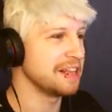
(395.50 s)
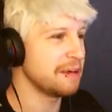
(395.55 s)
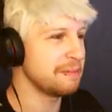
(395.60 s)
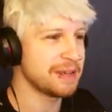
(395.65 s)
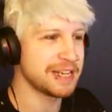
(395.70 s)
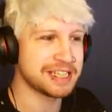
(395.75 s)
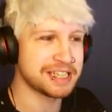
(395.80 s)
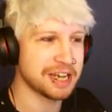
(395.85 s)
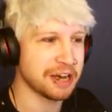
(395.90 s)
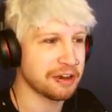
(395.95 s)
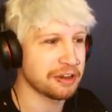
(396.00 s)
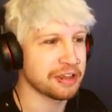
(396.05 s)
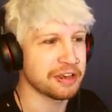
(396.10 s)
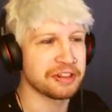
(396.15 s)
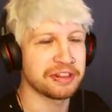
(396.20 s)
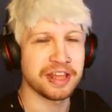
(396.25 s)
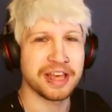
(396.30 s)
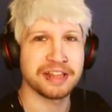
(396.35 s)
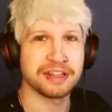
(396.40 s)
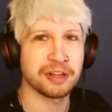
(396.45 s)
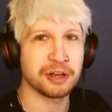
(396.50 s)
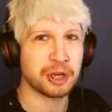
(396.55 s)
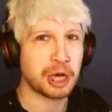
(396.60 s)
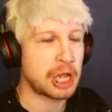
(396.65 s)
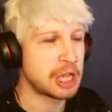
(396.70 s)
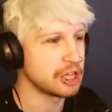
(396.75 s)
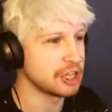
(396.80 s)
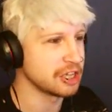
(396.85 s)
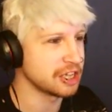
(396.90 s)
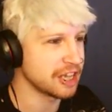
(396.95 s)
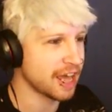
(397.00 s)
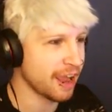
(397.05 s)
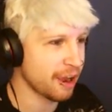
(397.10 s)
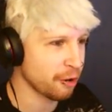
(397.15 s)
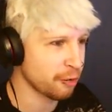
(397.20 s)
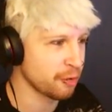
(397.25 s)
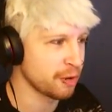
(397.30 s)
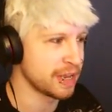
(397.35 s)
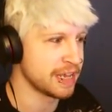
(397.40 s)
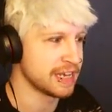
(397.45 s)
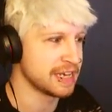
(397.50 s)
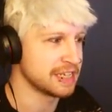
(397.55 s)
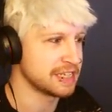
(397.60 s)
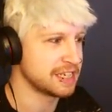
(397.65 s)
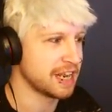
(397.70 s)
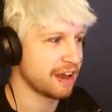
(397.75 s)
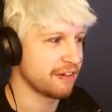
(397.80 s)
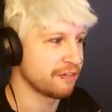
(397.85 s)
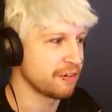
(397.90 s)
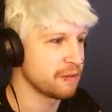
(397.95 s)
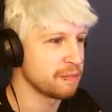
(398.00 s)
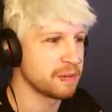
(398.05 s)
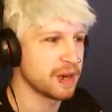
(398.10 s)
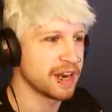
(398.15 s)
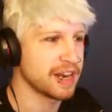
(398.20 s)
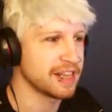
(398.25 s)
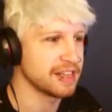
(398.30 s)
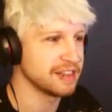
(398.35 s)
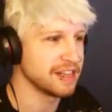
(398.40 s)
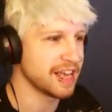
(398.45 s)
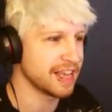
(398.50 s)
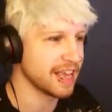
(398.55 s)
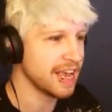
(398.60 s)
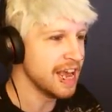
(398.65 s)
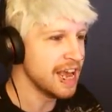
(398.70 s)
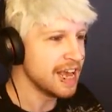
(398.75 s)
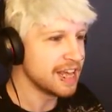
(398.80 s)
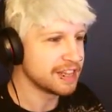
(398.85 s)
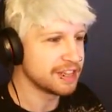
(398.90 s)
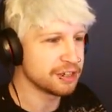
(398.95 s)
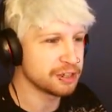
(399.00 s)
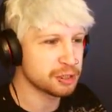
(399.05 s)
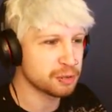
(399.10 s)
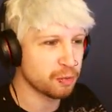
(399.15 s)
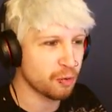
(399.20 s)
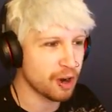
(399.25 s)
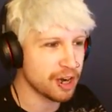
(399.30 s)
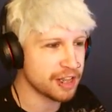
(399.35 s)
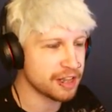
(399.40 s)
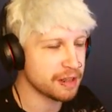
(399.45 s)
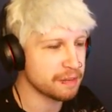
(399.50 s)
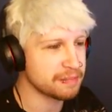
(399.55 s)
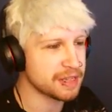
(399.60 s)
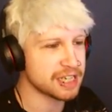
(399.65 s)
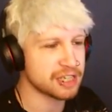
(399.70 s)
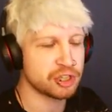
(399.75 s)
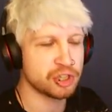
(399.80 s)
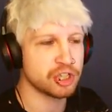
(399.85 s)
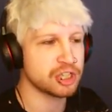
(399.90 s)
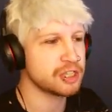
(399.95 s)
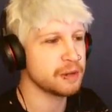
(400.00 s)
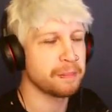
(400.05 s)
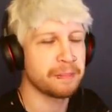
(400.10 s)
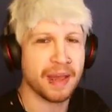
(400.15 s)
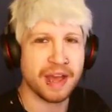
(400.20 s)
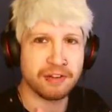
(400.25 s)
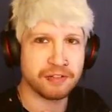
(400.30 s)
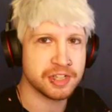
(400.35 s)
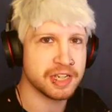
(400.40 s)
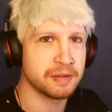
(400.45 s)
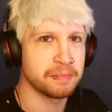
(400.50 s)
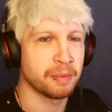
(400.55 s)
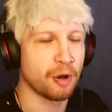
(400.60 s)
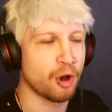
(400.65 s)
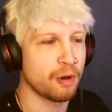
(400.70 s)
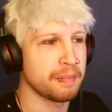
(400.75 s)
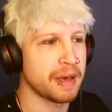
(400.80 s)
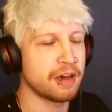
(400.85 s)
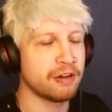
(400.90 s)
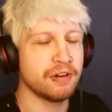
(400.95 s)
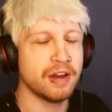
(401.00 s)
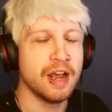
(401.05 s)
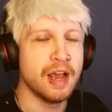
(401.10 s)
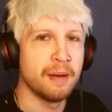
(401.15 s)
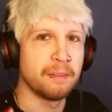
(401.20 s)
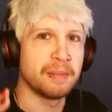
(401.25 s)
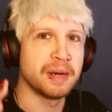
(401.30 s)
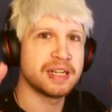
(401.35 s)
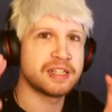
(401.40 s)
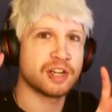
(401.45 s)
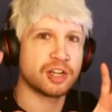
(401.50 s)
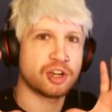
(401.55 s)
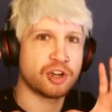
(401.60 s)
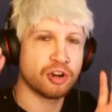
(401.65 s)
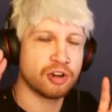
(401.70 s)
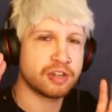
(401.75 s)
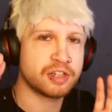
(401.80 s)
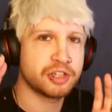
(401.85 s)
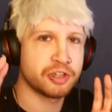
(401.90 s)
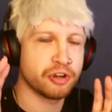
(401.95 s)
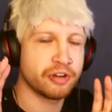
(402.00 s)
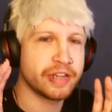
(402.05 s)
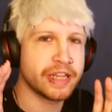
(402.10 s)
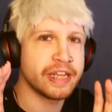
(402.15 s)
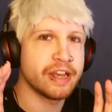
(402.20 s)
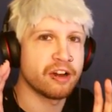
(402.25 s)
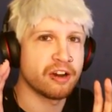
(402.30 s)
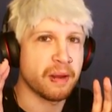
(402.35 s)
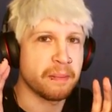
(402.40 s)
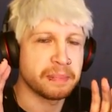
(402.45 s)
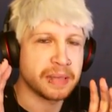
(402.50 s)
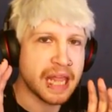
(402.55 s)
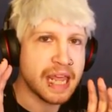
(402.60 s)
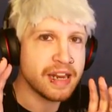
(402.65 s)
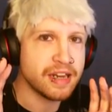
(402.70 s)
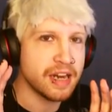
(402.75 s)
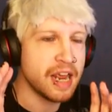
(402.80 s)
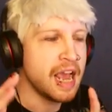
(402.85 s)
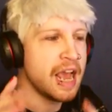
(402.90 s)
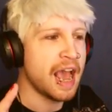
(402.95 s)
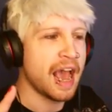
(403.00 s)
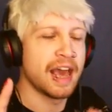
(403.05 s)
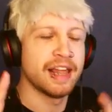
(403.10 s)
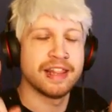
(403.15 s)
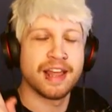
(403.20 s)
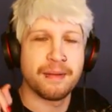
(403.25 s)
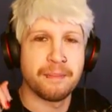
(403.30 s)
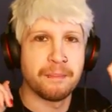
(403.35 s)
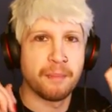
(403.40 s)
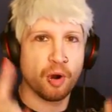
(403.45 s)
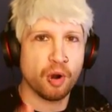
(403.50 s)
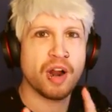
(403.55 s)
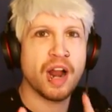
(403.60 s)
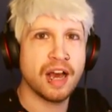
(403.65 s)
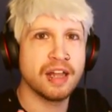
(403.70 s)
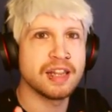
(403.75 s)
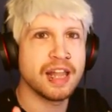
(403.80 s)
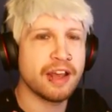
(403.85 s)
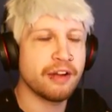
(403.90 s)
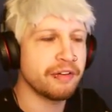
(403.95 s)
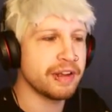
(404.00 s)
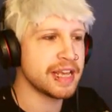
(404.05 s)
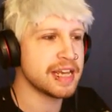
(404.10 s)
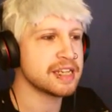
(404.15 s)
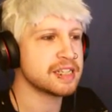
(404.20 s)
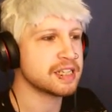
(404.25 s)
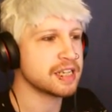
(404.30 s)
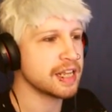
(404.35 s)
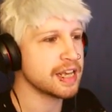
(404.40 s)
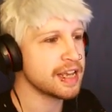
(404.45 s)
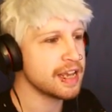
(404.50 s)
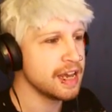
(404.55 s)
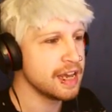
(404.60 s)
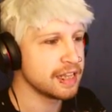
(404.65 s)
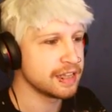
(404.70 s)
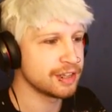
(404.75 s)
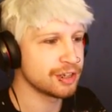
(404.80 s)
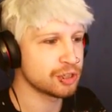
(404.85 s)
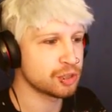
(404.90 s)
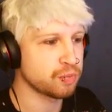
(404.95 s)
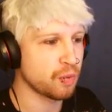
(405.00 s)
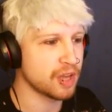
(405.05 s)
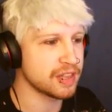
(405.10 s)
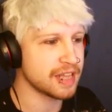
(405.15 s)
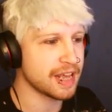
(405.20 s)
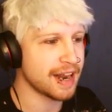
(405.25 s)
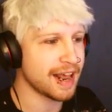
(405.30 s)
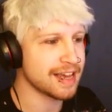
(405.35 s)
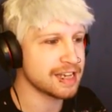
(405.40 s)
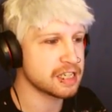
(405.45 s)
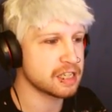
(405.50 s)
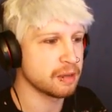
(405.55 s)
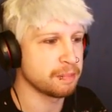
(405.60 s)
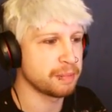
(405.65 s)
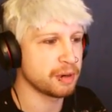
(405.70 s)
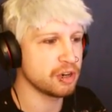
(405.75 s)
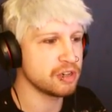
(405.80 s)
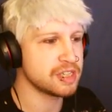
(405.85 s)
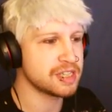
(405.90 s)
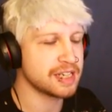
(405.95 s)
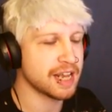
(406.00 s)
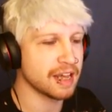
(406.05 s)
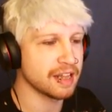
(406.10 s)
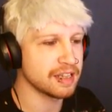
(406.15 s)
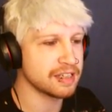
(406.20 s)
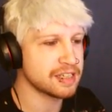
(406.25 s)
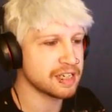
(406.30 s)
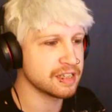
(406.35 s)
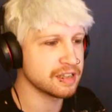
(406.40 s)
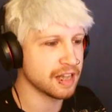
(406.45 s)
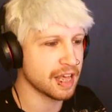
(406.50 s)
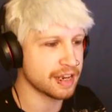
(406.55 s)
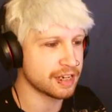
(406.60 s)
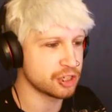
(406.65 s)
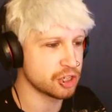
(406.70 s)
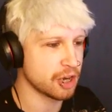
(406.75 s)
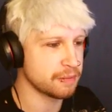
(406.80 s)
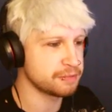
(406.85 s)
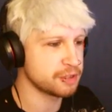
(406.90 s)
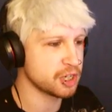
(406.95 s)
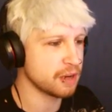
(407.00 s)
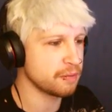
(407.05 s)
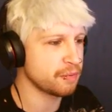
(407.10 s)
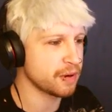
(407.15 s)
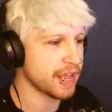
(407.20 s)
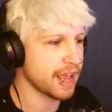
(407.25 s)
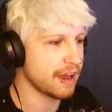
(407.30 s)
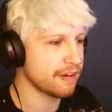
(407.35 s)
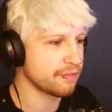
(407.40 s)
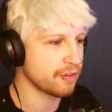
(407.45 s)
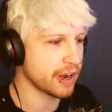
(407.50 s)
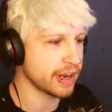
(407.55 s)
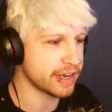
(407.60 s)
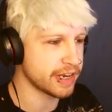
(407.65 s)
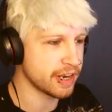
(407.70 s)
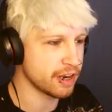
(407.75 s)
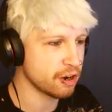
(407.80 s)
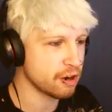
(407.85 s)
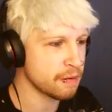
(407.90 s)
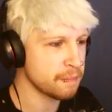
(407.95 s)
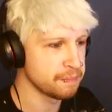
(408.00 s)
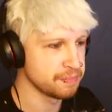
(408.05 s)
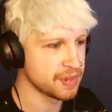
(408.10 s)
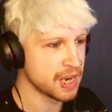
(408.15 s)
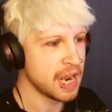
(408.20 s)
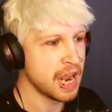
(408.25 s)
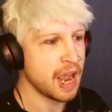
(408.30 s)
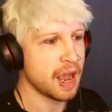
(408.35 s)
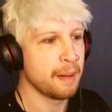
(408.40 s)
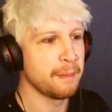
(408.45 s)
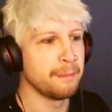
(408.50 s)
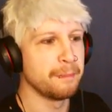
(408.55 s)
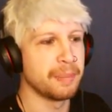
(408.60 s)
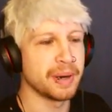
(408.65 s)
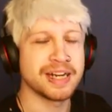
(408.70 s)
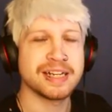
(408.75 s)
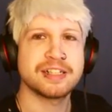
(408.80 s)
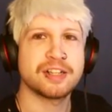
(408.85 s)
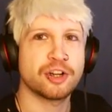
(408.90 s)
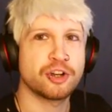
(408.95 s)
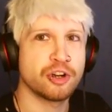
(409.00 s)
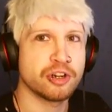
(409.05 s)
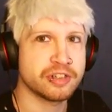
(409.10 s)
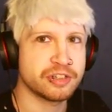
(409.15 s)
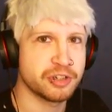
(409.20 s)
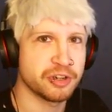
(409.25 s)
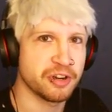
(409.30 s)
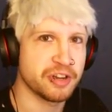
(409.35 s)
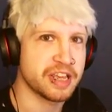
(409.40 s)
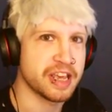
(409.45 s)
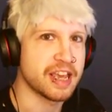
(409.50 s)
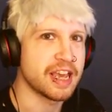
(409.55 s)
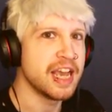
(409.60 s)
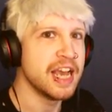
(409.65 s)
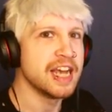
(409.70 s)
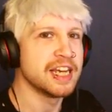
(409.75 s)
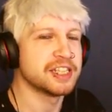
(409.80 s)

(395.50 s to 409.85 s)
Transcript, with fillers: let me tell you, they look hilarious, everybody. Like, there's one of them that's just a bouncing ball mount, but it's a cooked turkey on a plate, and then more hilariously, there's one that has the bird skeleton, like Jub Jub we have right here, but it's a cooked turkey.